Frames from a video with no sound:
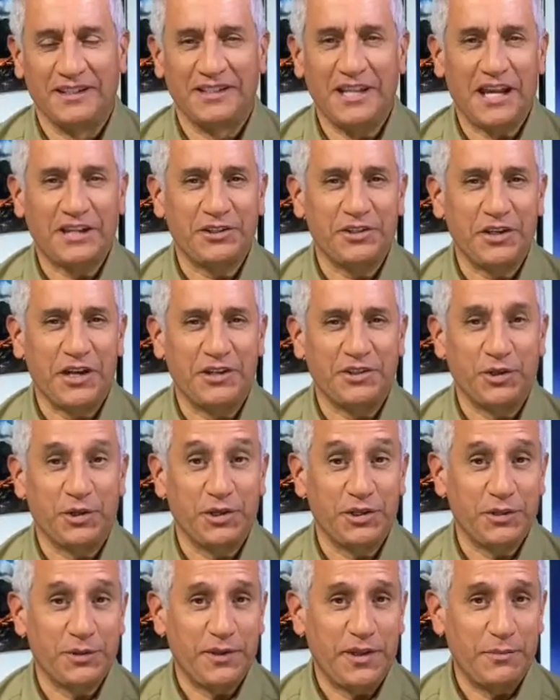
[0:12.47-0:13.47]
Dr. John
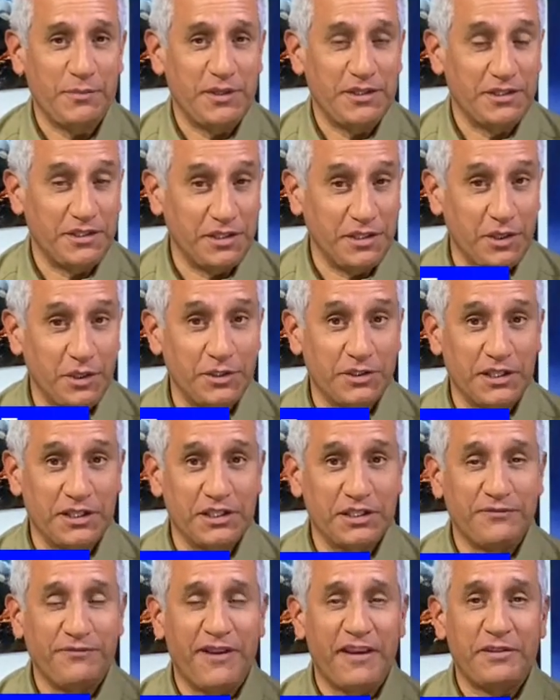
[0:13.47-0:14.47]
Torres of NBC News on
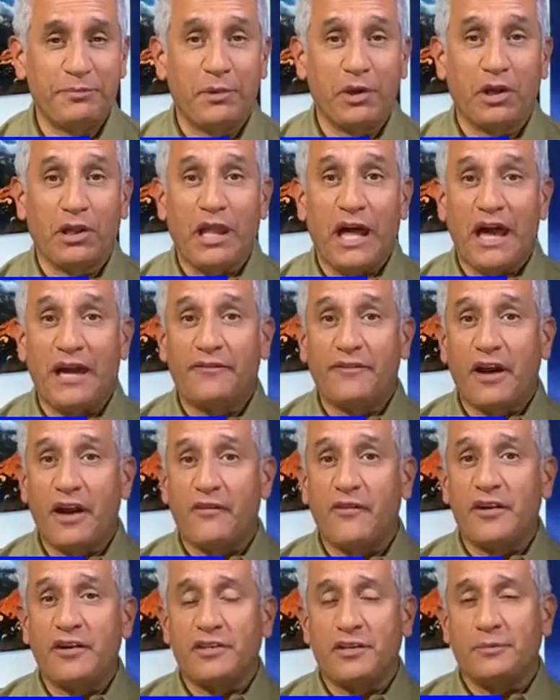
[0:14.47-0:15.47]
his Facebook Live,
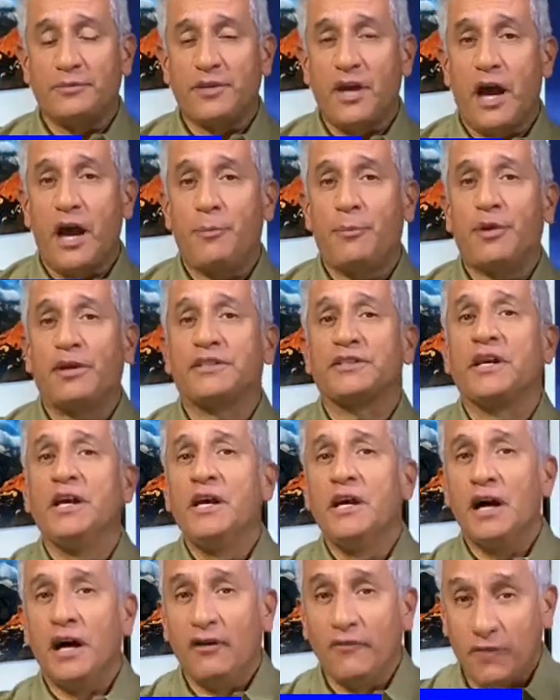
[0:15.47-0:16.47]
covering some topics
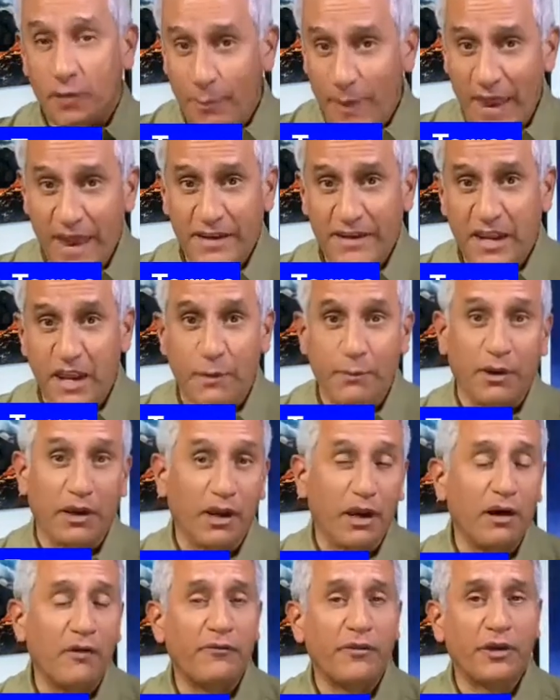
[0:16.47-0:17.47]
of the
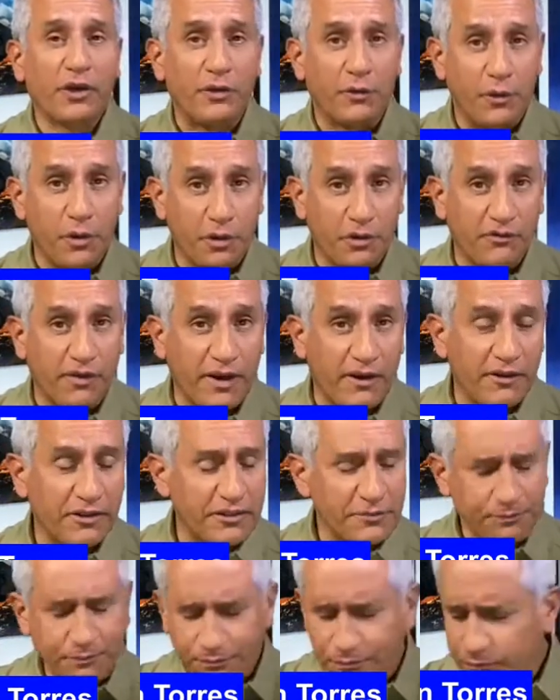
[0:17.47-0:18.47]
pandemic, of the
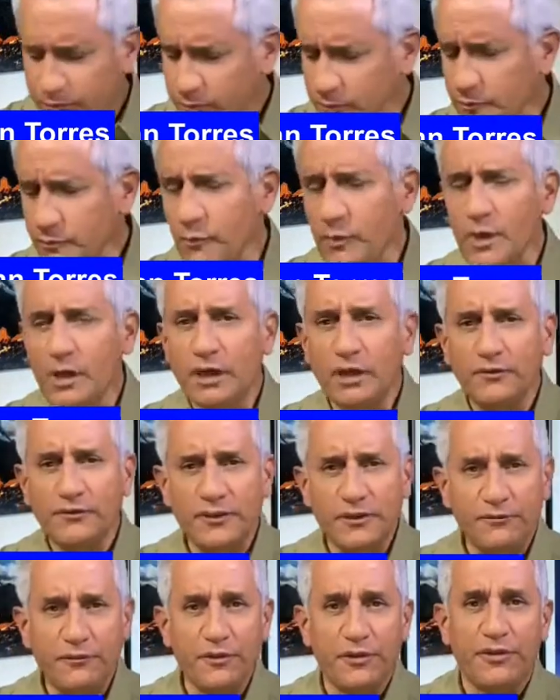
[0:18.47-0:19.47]
coronavirus, of
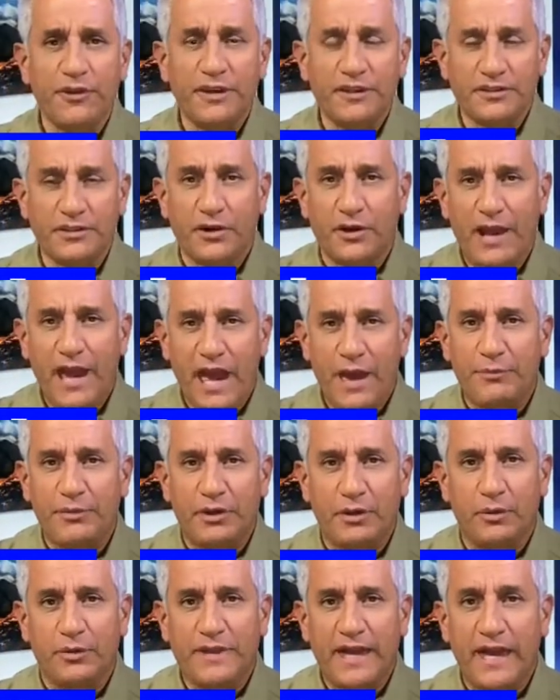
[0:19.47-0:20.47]
different things that are
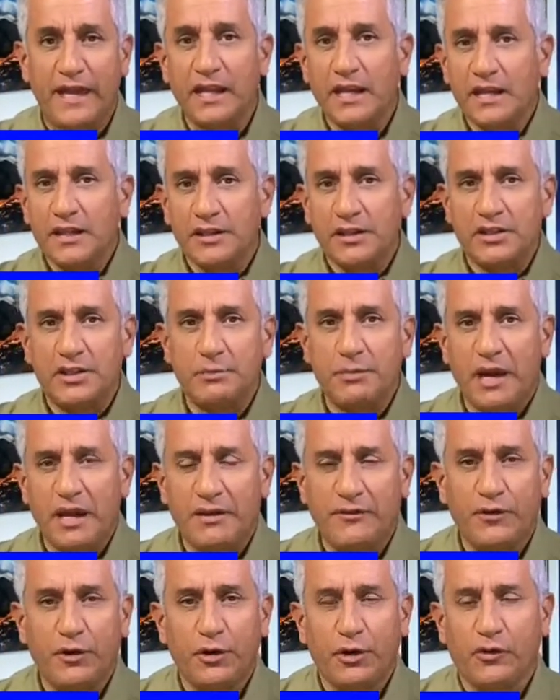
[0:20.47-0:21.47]
happening with that you might
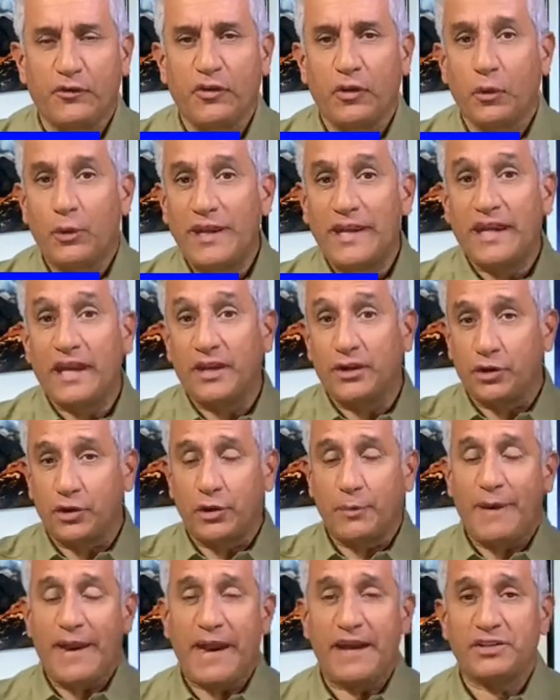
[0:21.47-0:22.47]
have heard over the weekend or
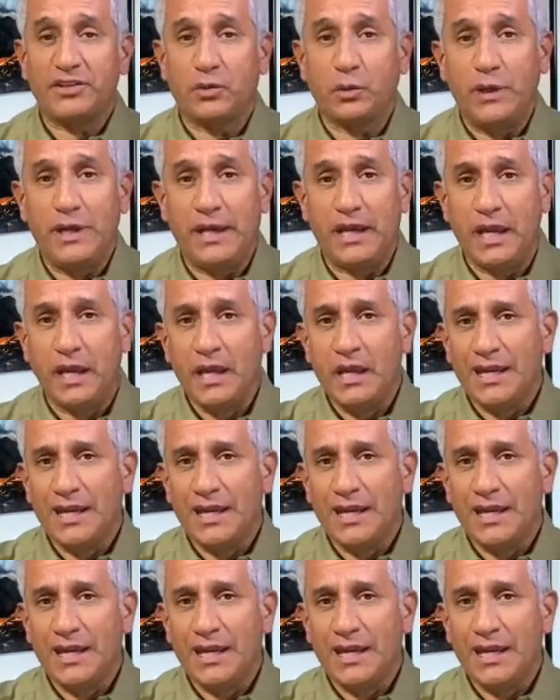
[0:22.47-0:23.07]
the past week.